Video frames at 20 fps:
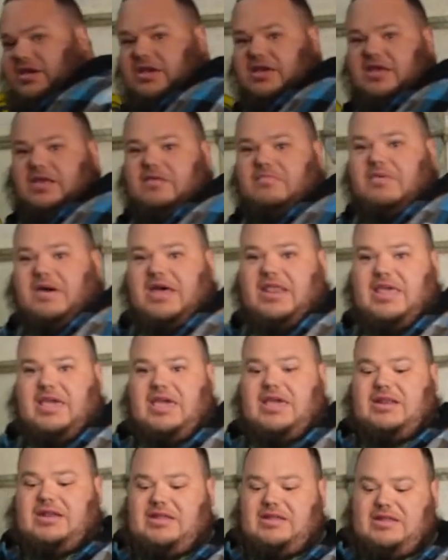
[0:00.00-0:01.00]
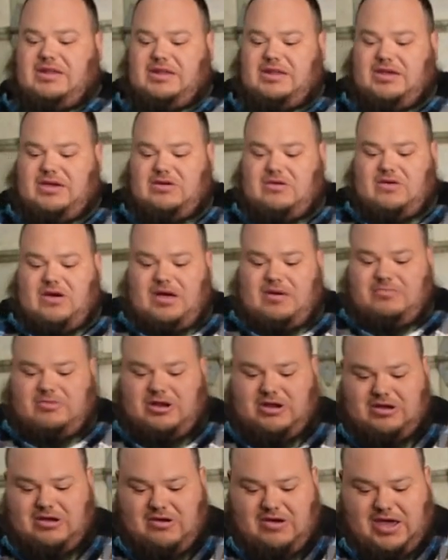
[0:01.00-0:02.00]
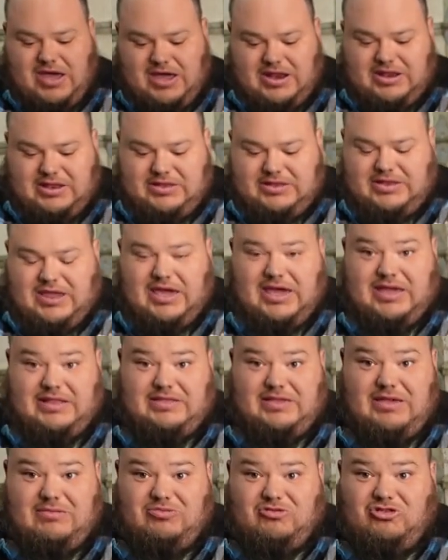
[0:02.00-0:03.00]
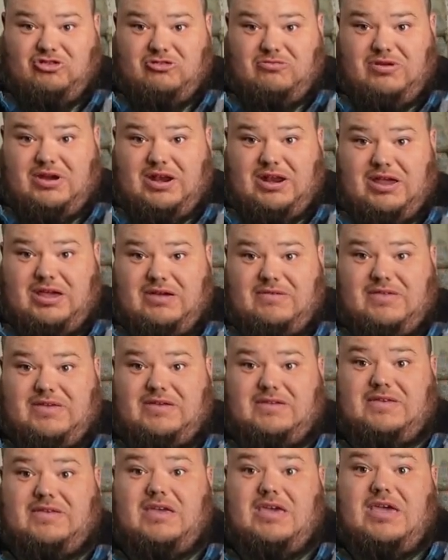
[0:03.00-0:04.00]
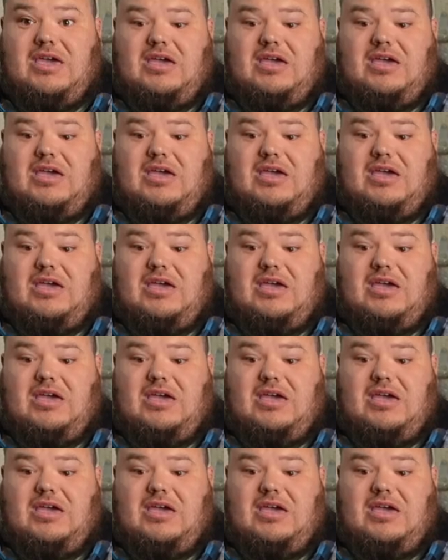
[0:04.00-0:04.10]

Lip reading: is by the end of the deal, I'm going to go ahead and take a temperature reading of this